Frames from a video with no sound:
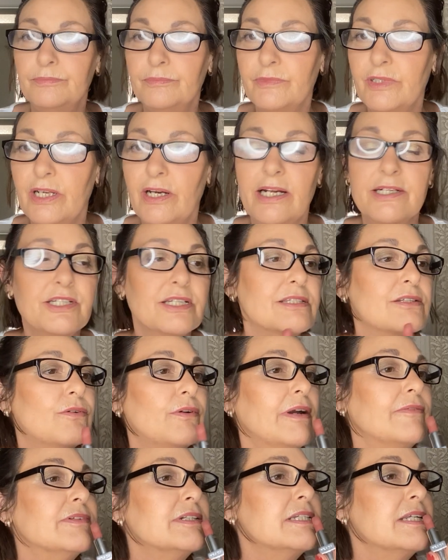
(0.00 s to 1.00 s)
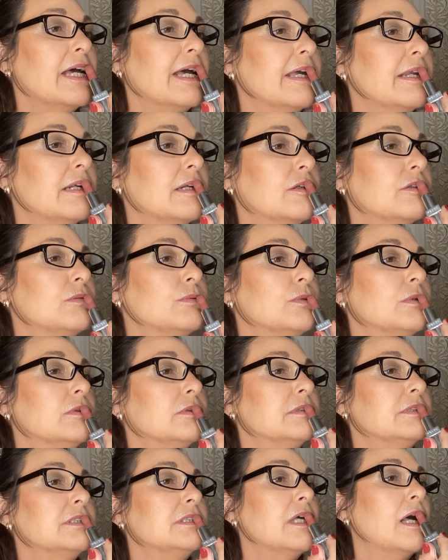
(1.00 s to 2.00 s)
that I just gravitate
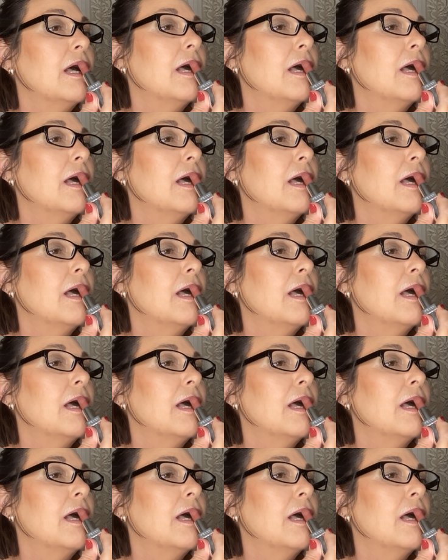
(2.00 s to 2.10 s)
towards.